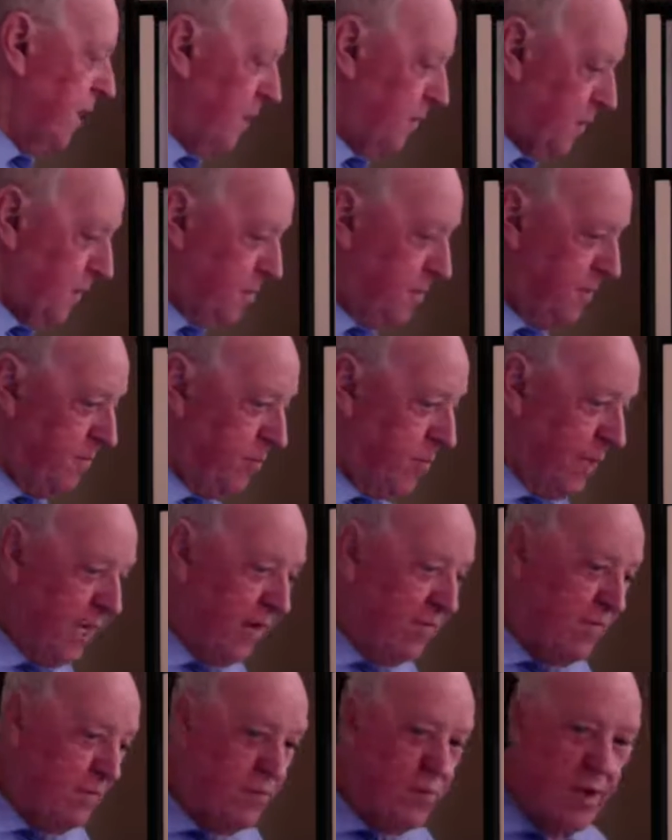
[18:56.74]
They simply
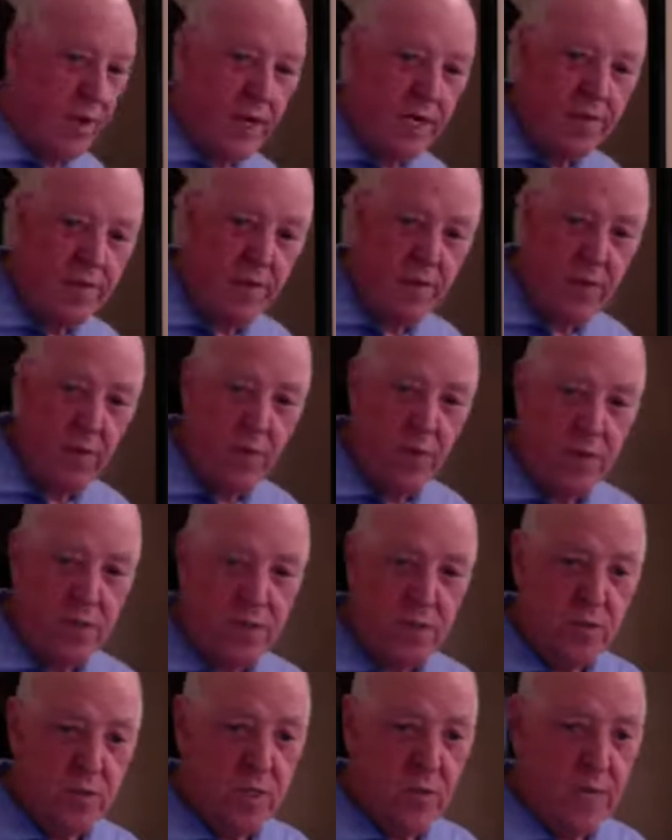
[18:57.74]
have a product that they want
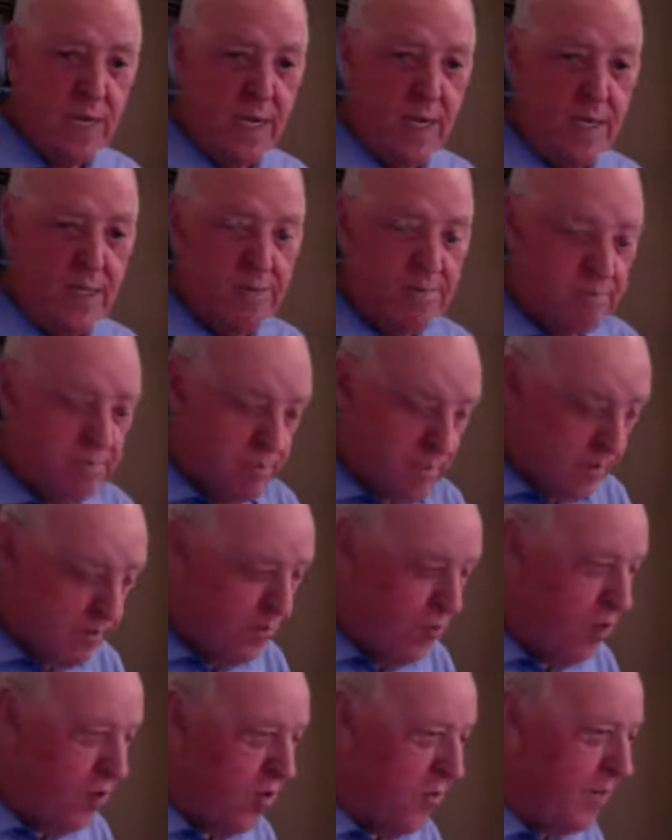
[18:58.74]
to talk about,
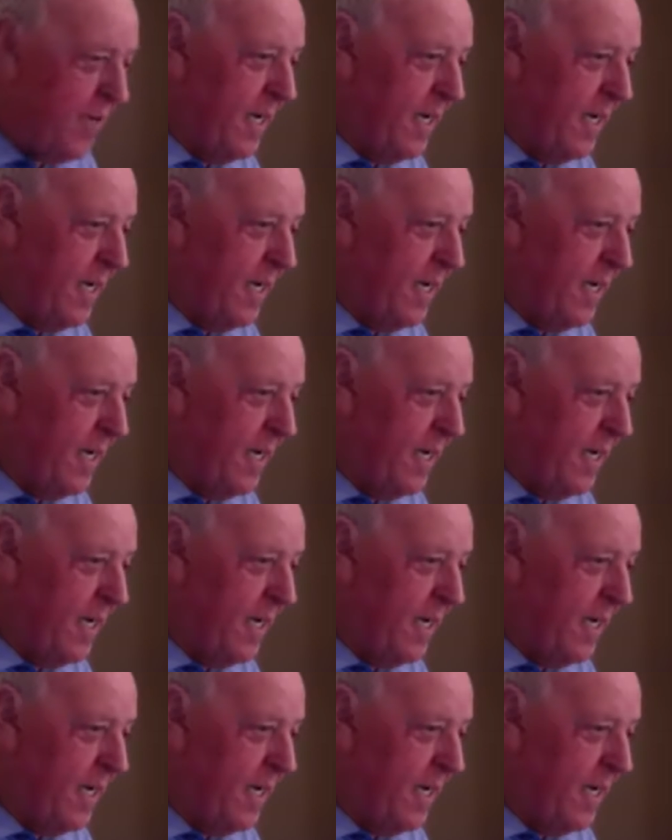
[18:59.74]
bore the